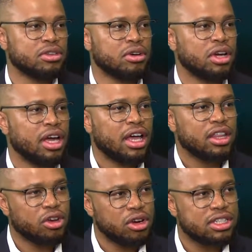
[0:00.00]
So
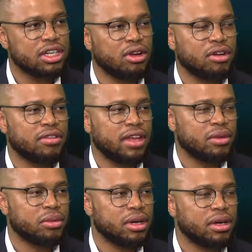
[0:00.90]
you're going to see a lot of
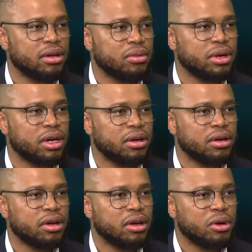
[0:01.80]
that,
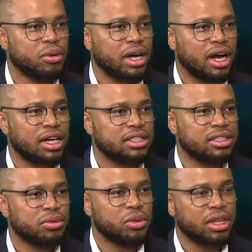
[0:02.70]
where
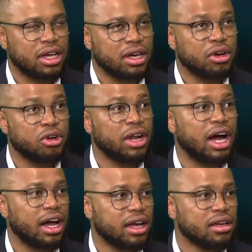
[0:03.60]
guys with a good
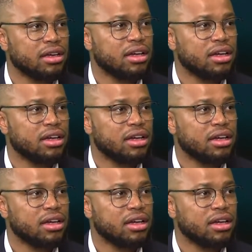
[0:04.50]
eye